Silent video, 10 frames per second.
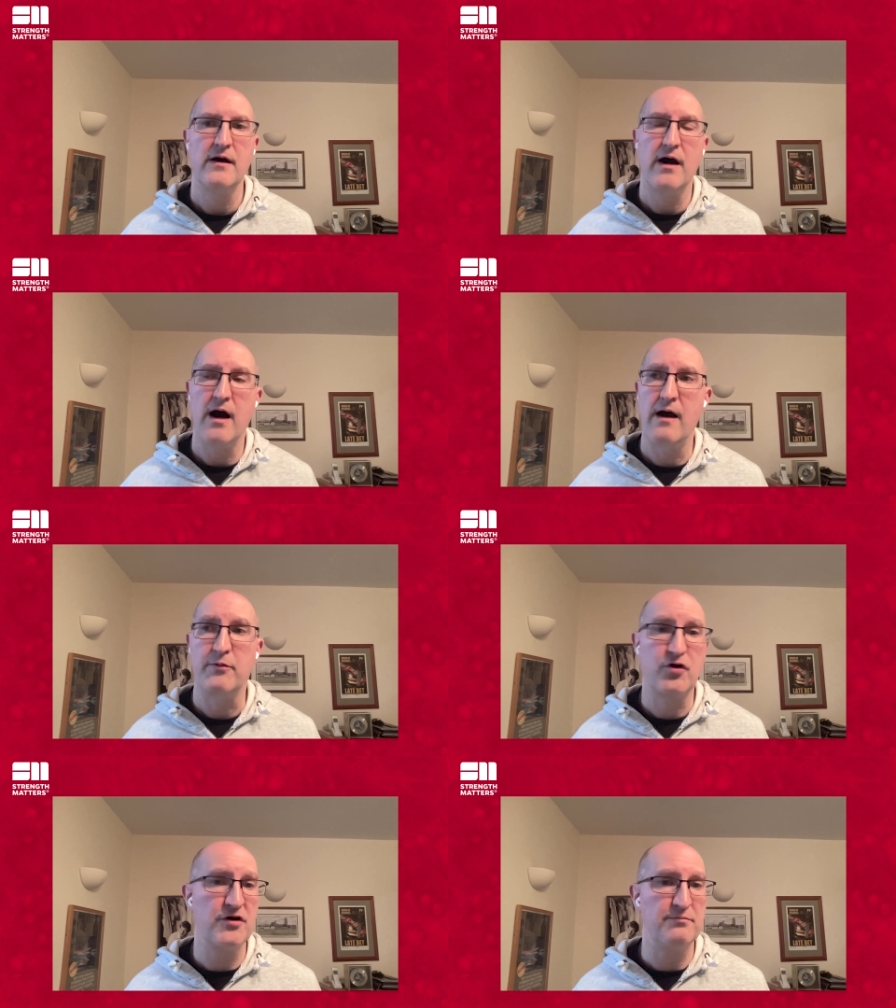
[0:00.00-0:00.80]
Uh,
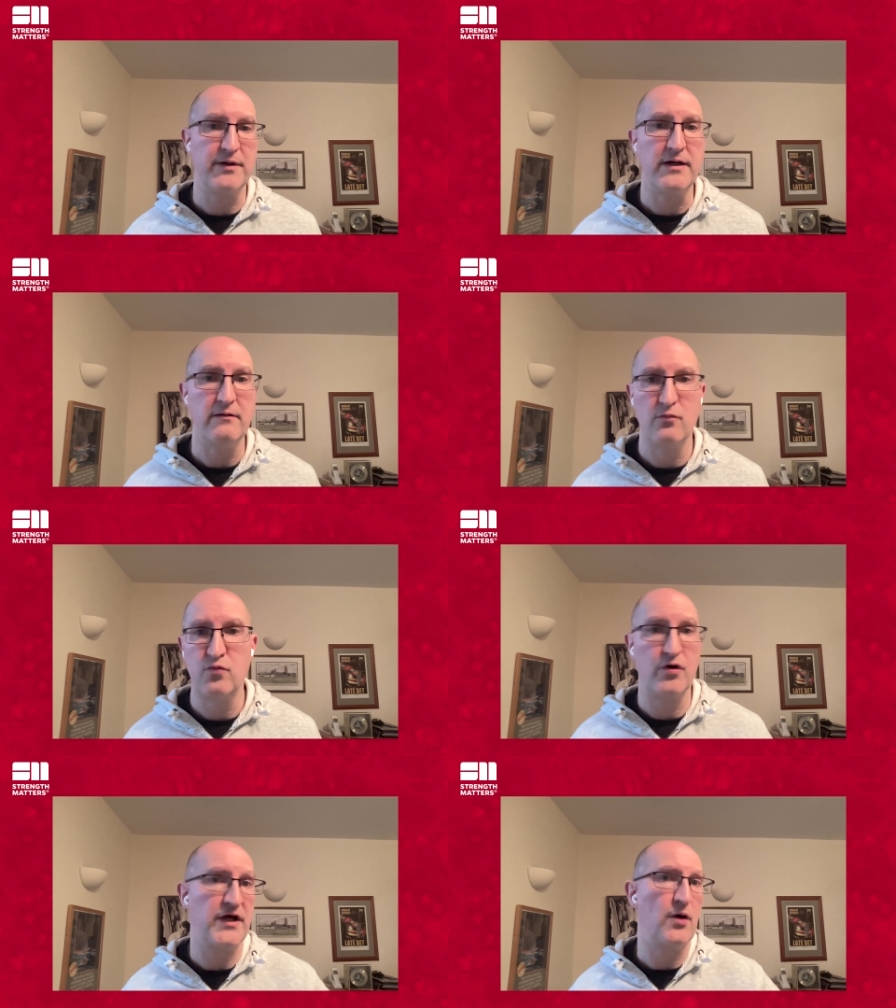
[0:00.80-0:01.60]
could be
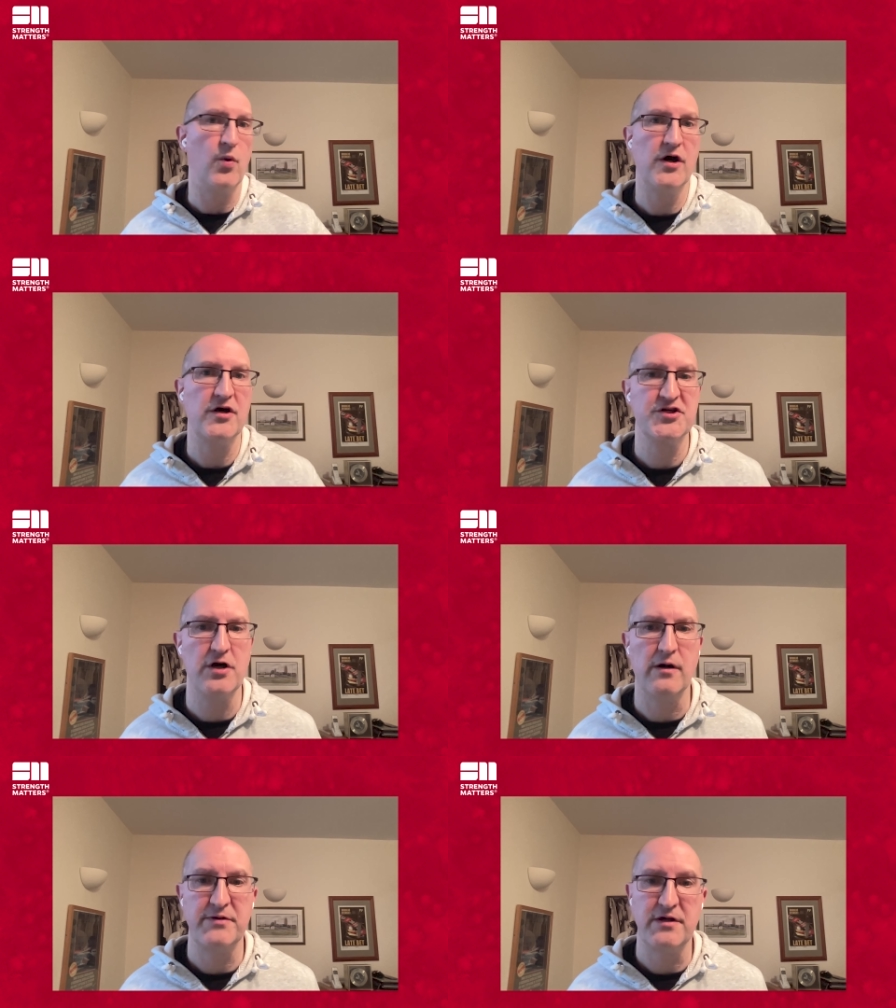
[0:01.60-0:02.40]
running a
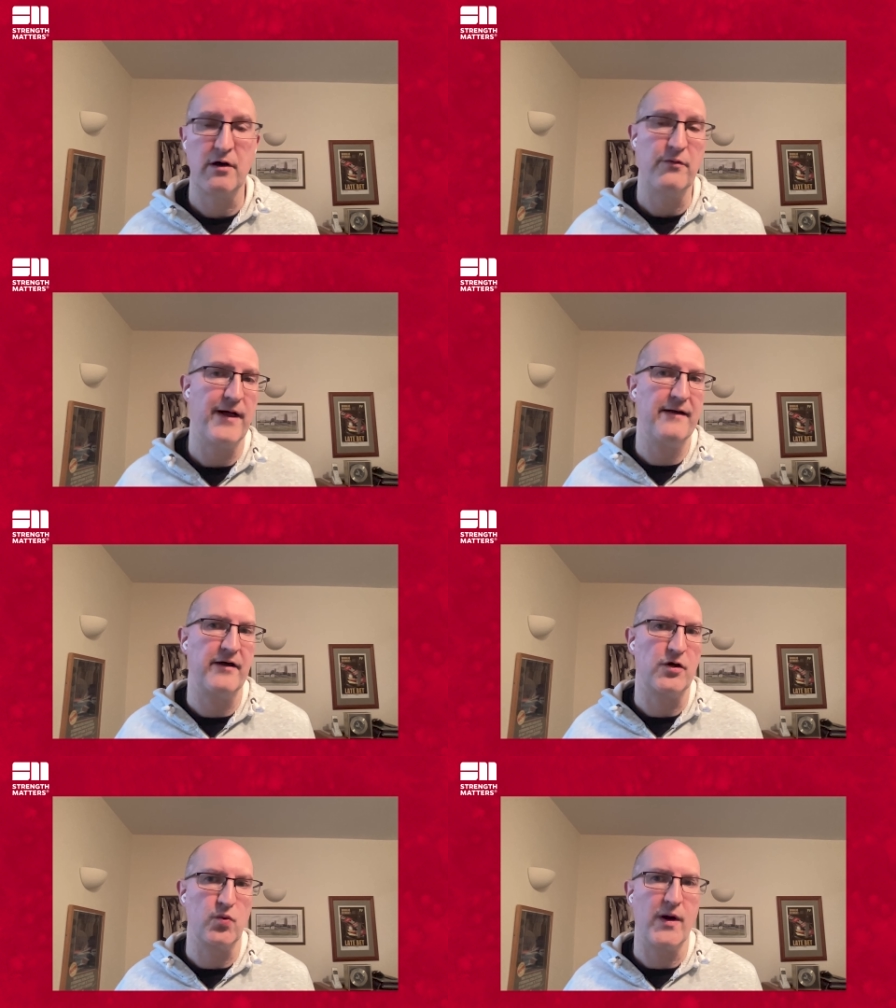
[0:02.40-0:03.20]
workshop. You know, they're a
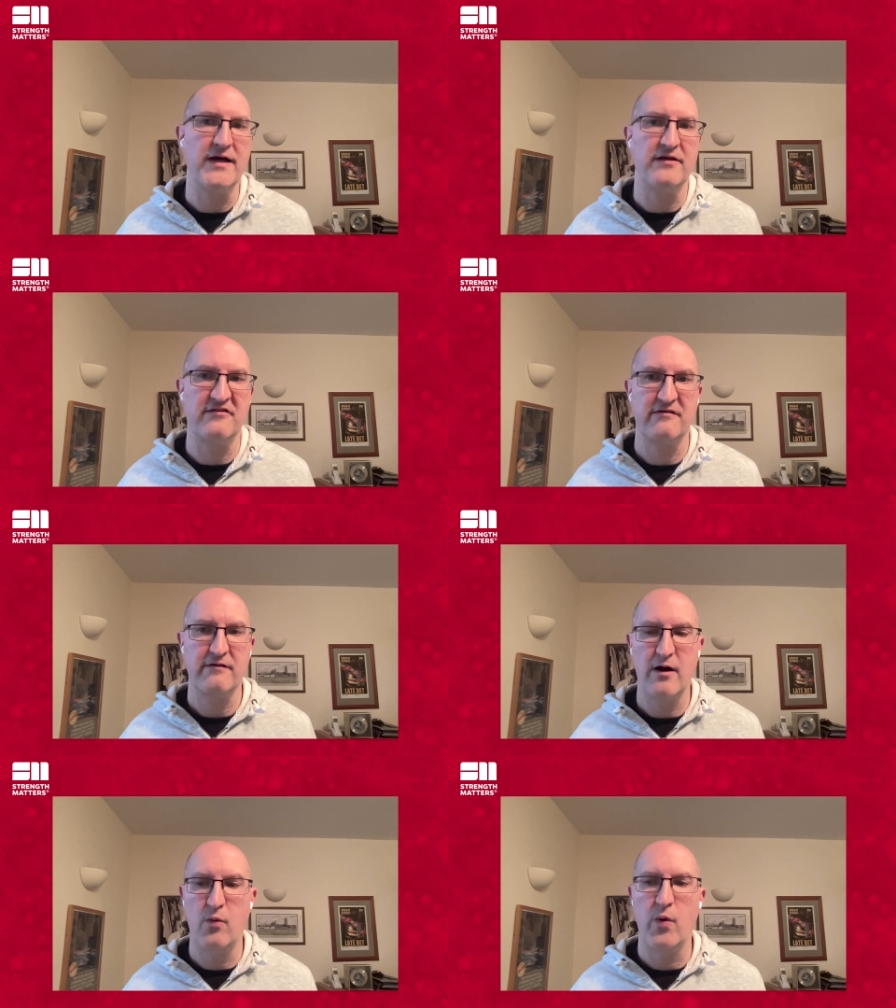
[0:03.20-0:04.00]
great
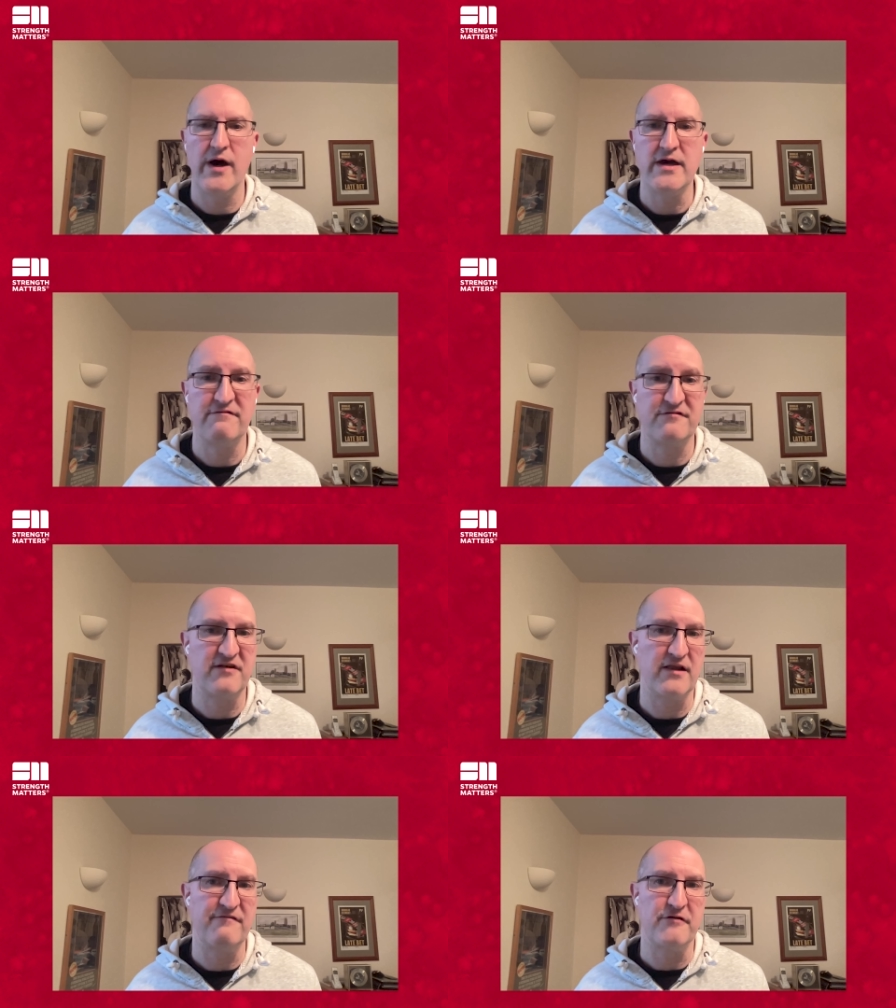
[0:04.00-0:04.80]
uh, way of
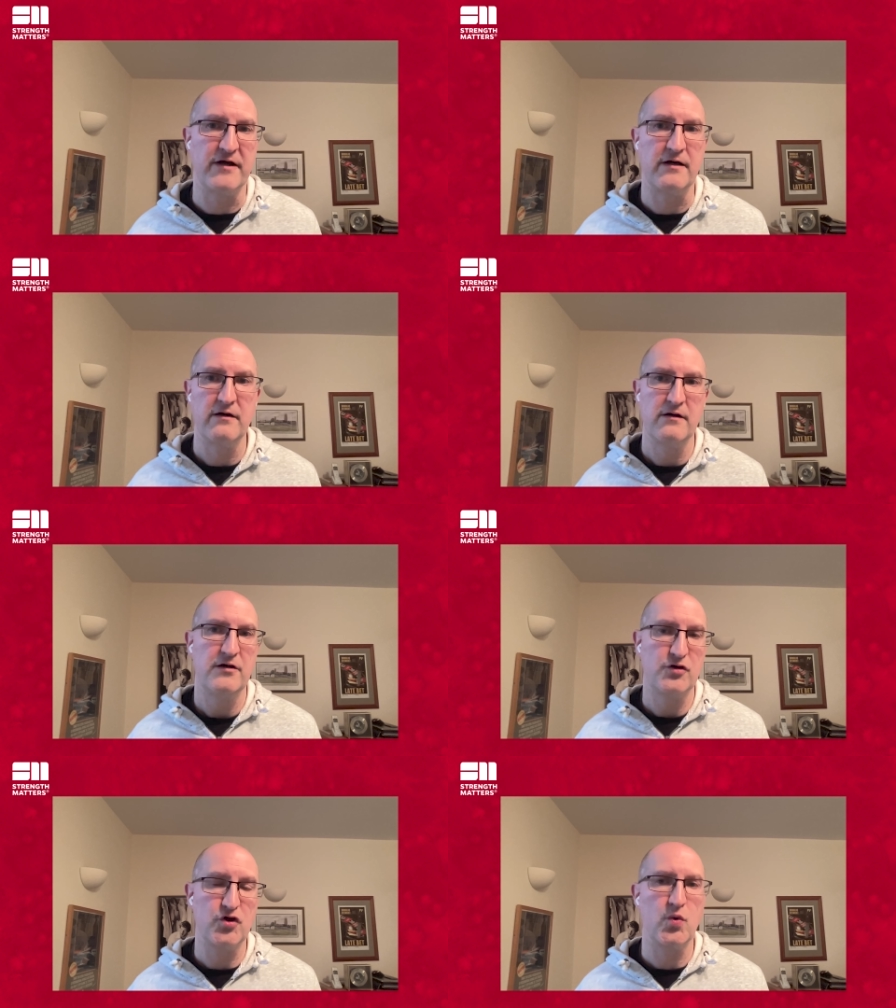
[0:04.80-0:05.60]
delivering
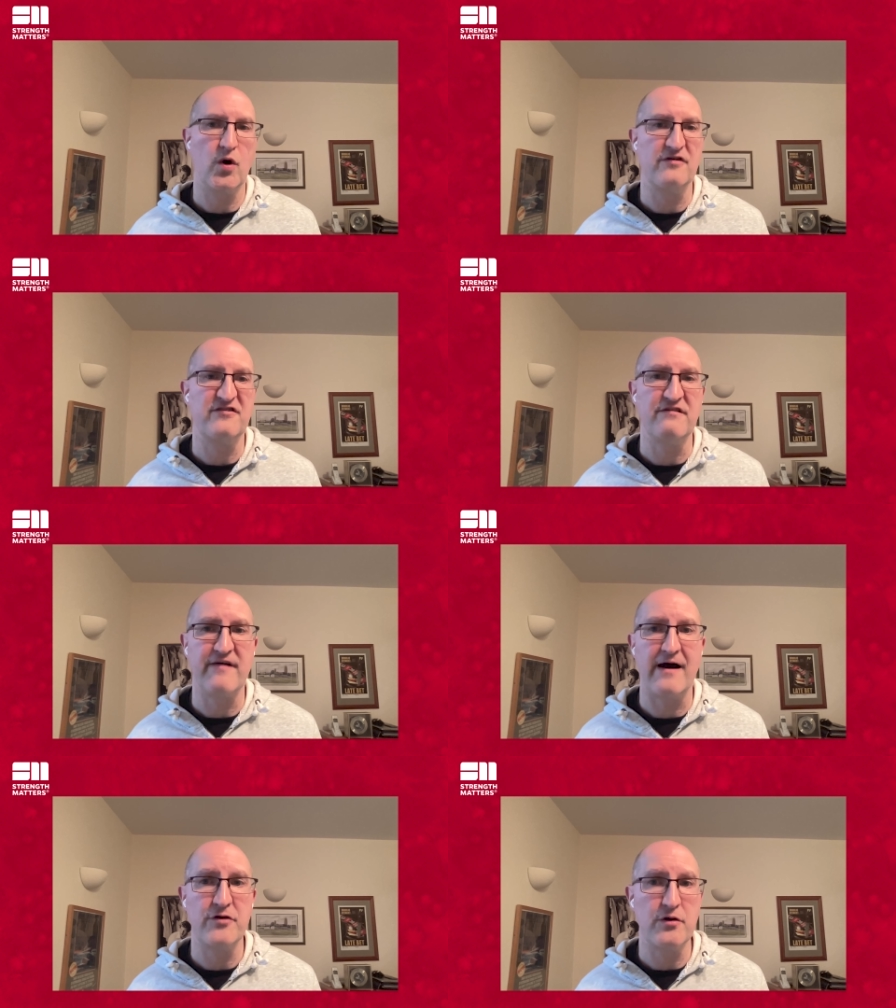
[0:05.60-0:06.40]
good quality
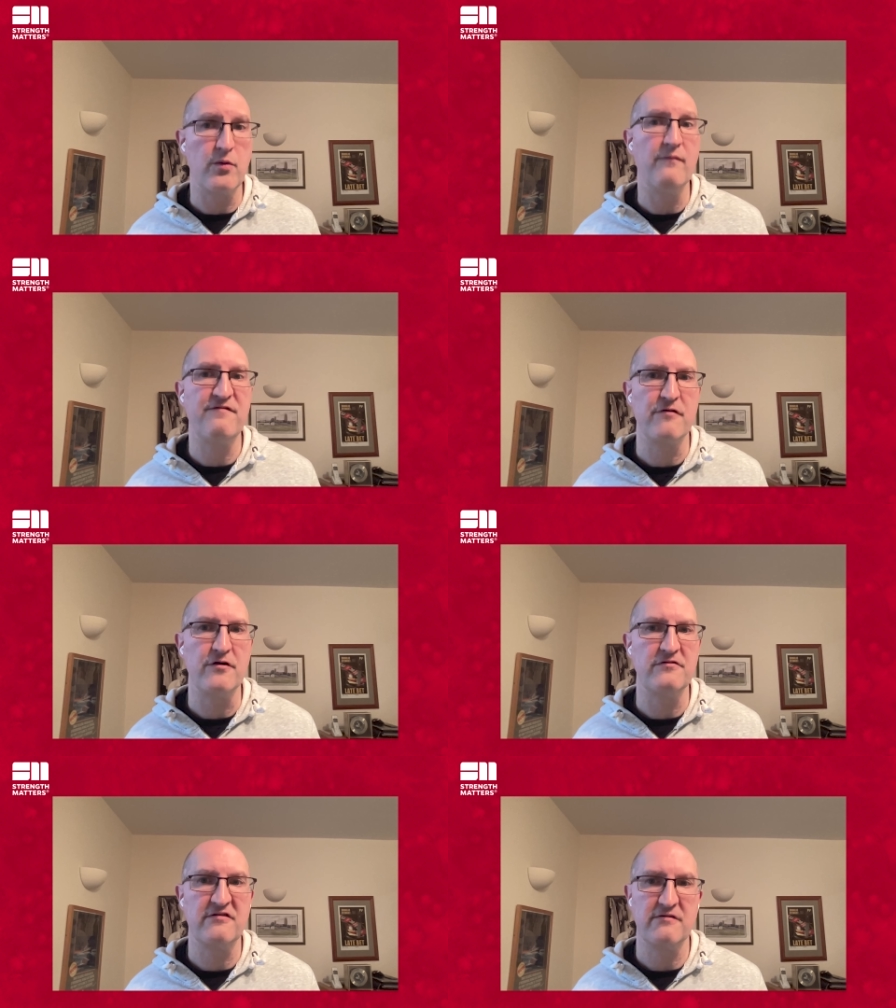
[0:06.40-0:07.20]
value up
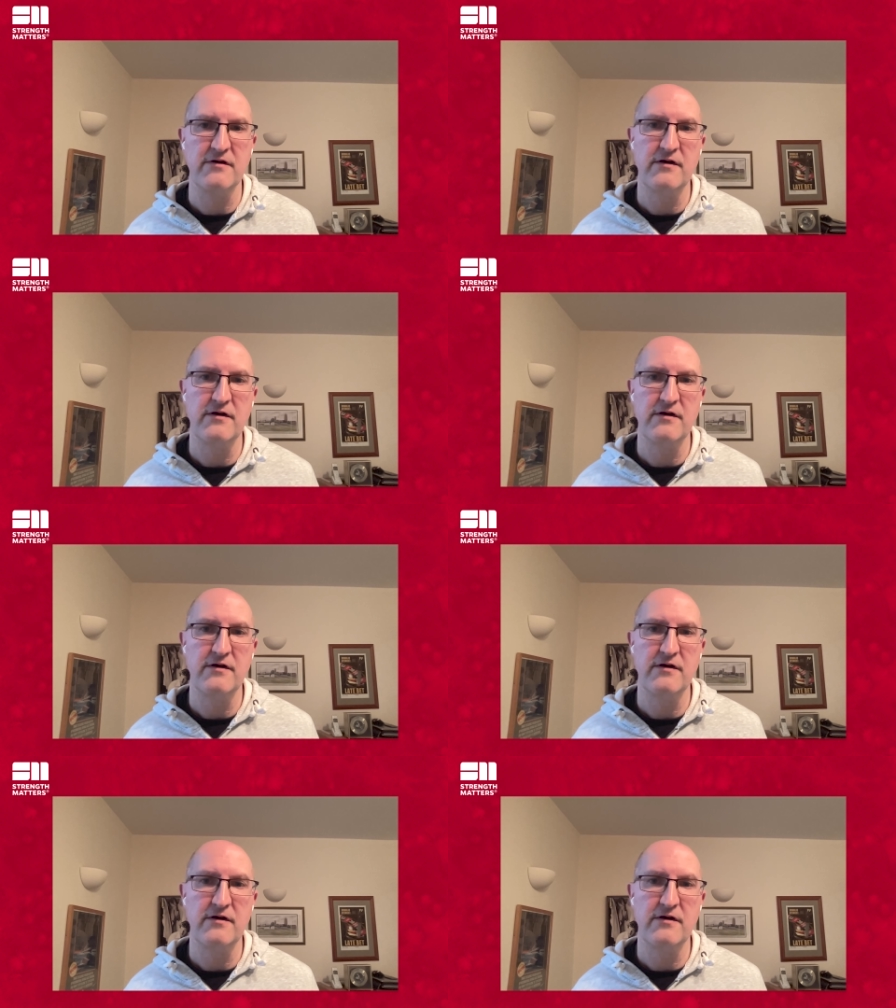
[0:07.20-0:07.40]
front.